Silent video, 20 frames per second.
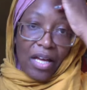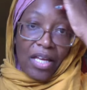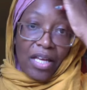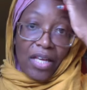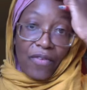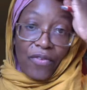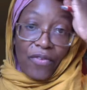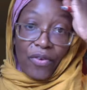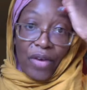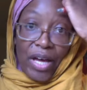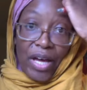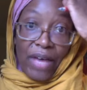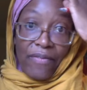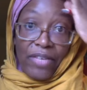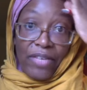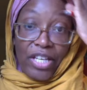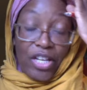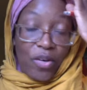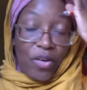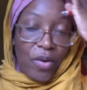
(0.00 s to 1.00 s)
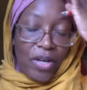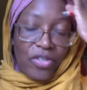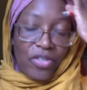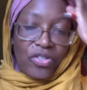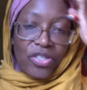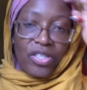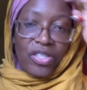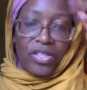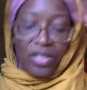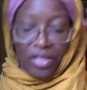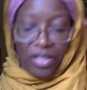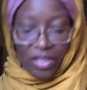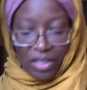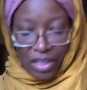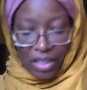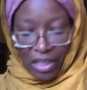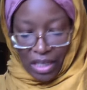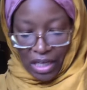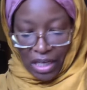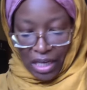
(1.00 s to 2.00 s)
If you have any questions,
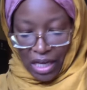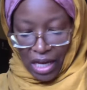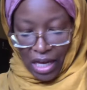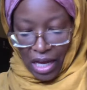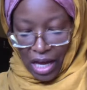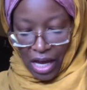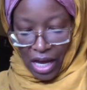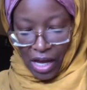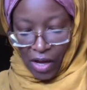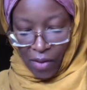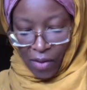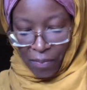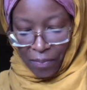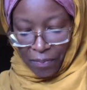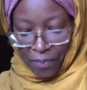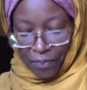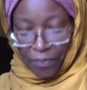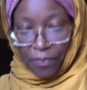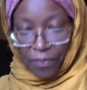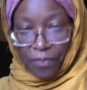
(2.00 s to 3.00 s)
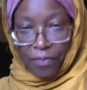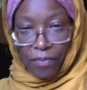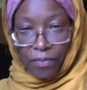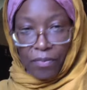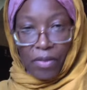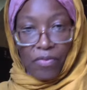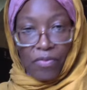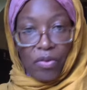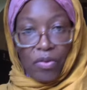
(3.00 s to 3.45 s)
if